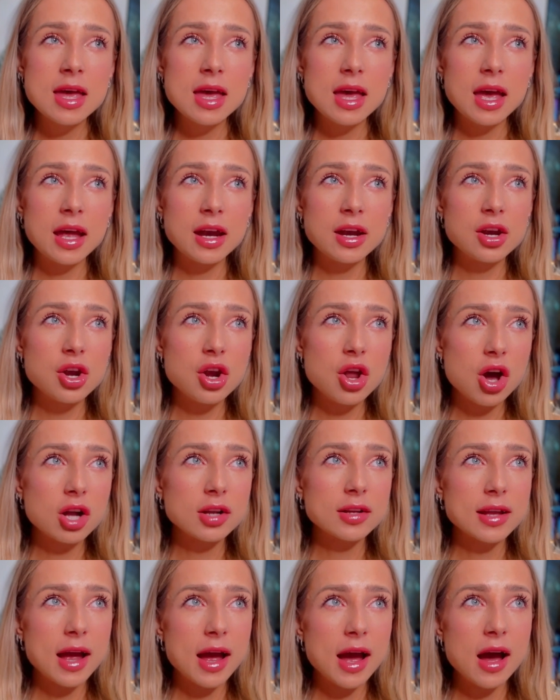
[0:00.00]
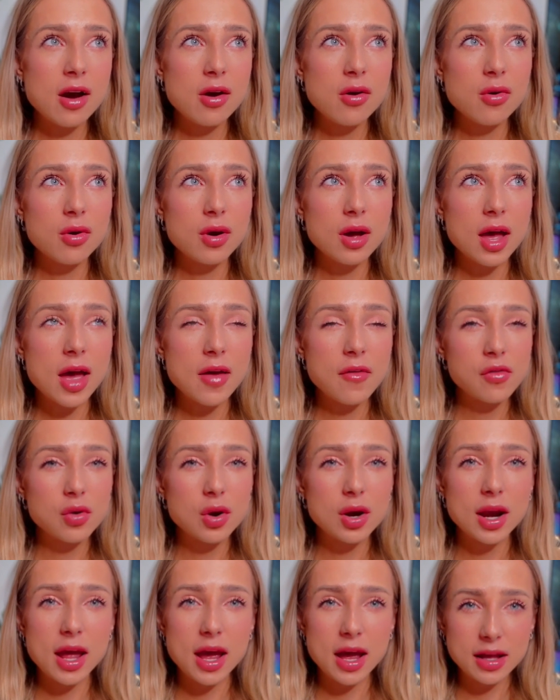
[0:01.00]
and not how
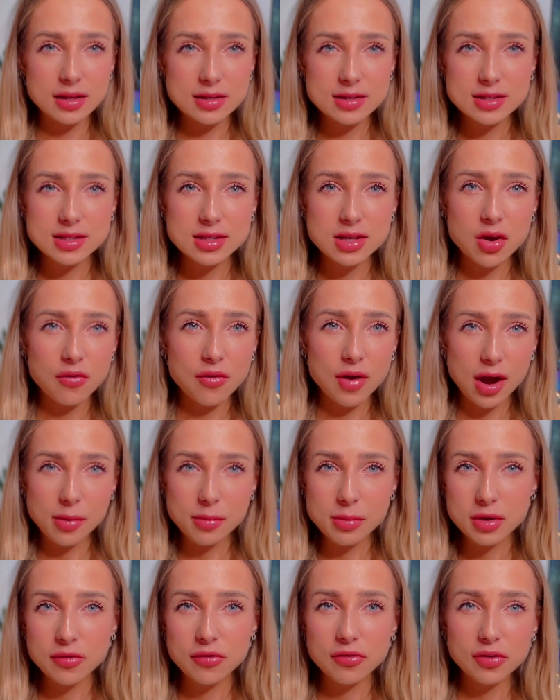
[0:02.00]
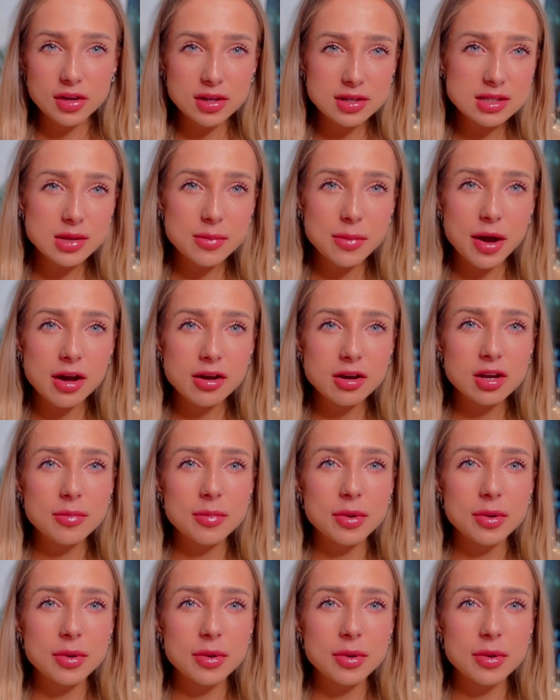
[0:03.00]
everyone else around me feels about it.